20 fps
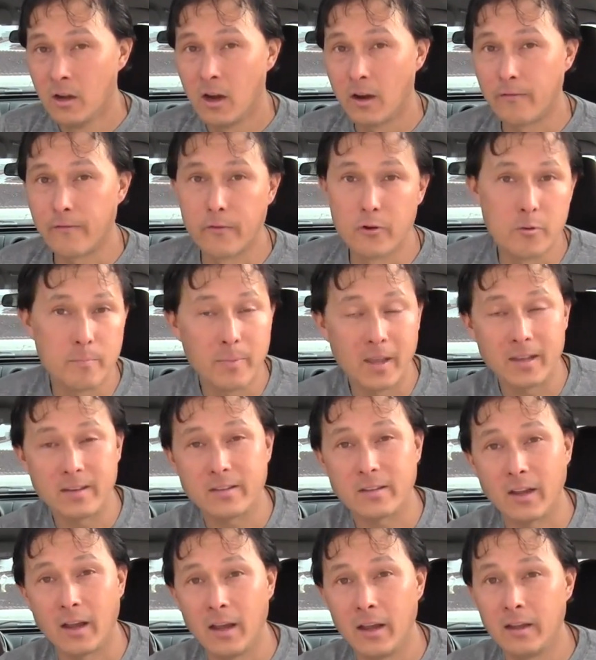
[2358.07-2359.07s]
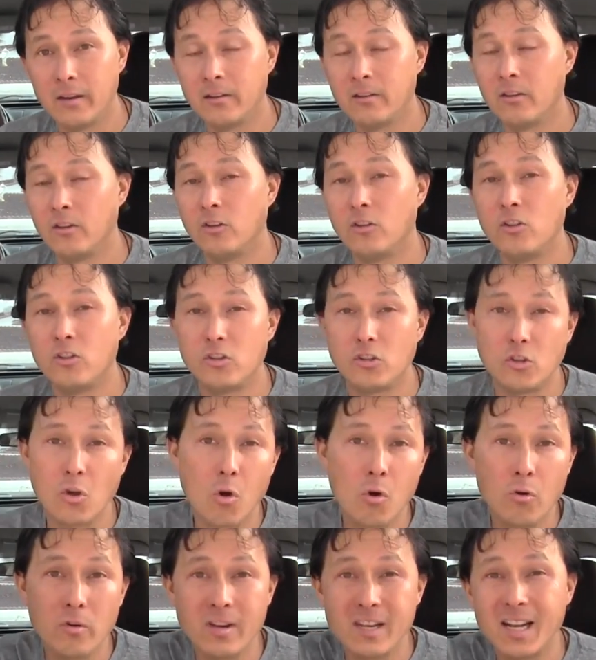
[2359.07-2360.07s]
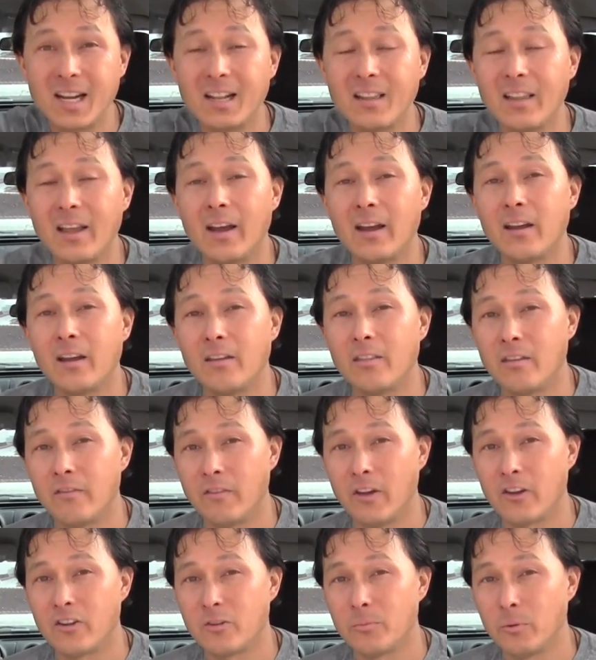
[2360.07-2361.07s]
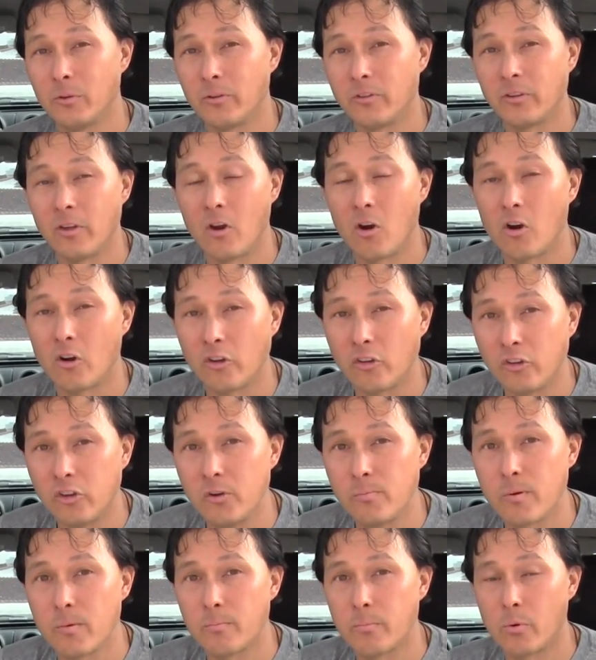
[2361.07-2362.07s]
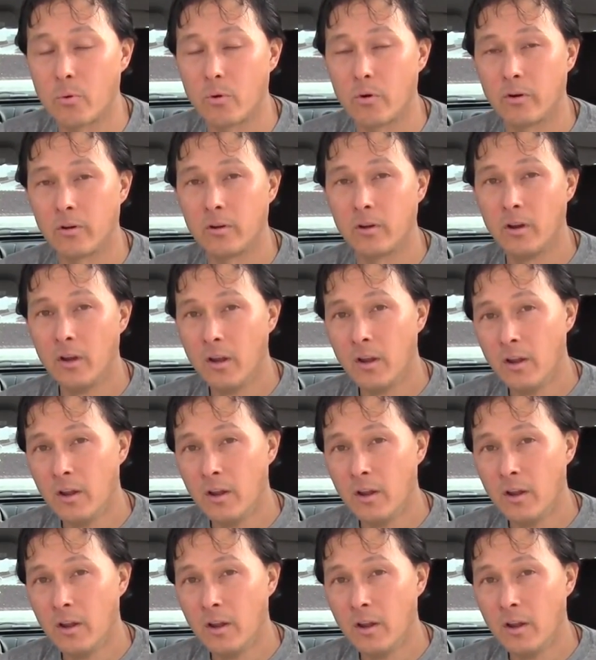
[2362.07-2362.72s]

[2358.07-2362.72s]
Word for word: a fruit-based diet, to don't neglect the vegetables. They are super important.